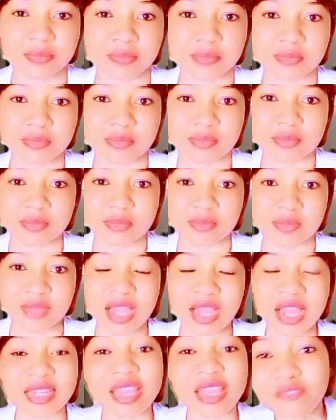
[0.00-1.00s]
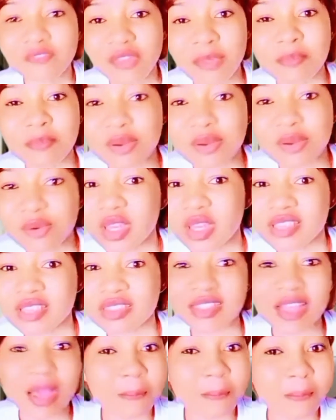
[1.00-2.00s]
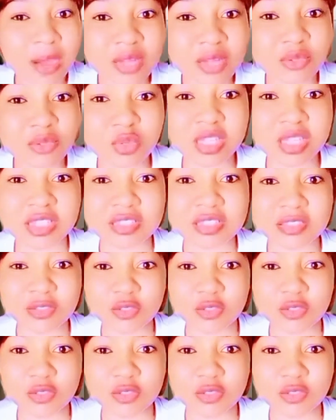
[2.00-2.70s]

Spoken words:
man can be himself only so long as he is